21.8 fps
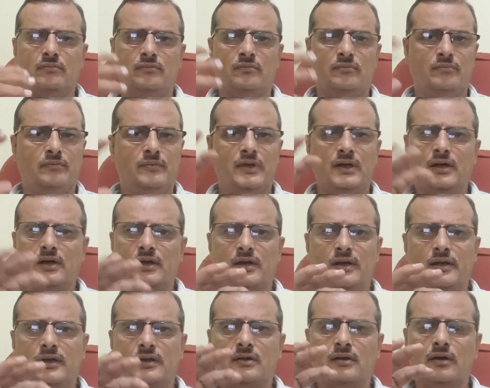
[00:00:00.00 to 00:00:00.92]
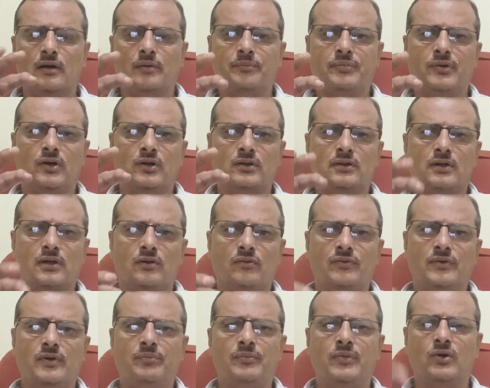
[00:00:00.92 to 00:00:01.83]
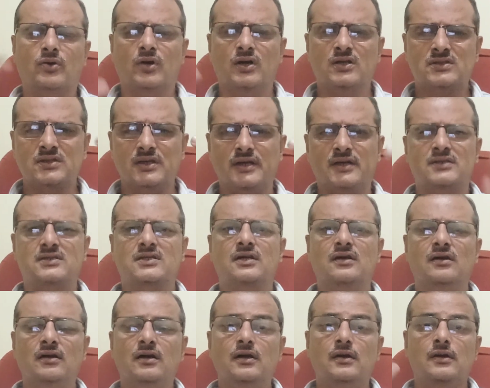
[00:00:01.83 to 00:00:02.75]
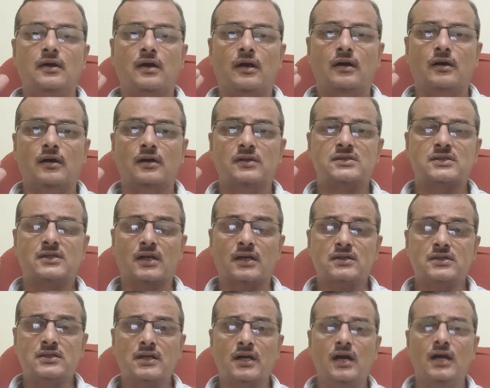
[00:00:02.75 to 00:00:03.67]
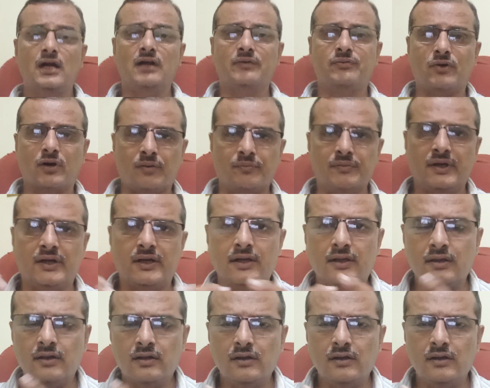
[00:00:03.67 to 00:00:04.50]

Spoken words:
merely Kalpa or Dravya because it's a structural deformity.